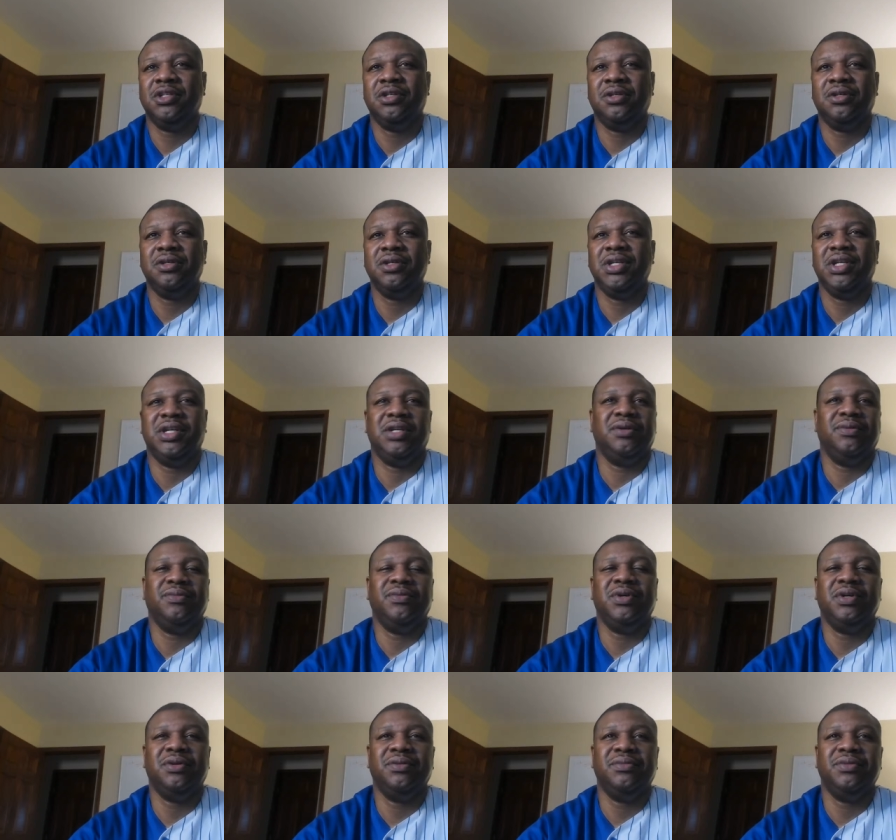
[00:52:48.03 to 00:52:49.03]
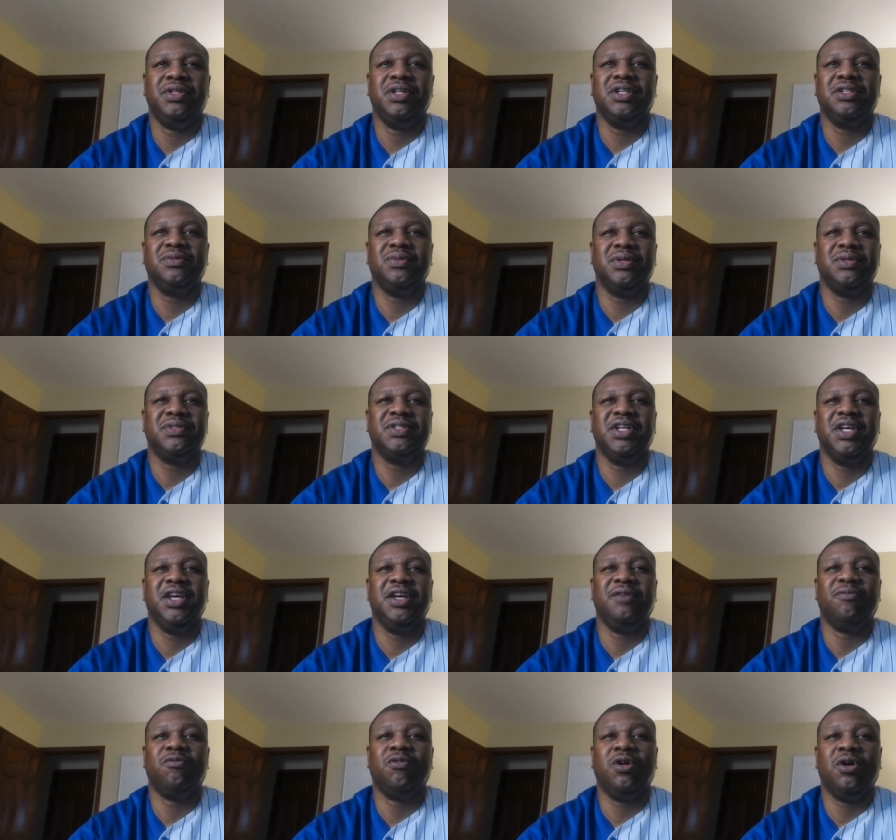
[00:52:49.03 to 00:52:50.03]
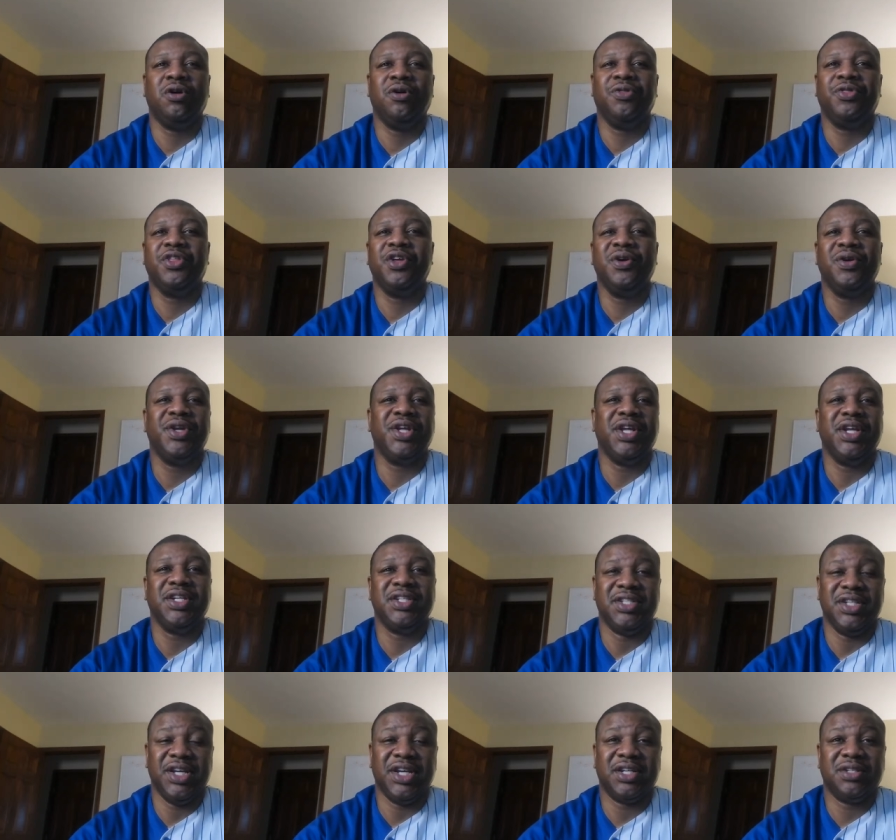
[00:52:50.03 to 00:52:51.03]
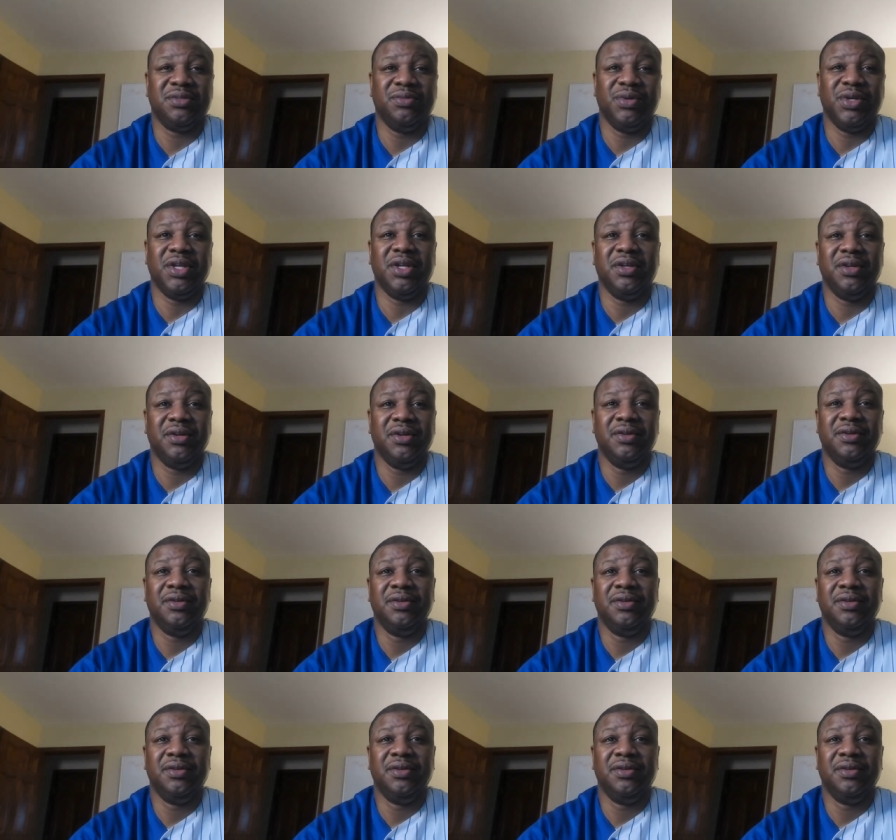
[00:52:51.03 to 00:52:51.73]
Oh yeah, well that's what I'm saying. Raw 30 is next week.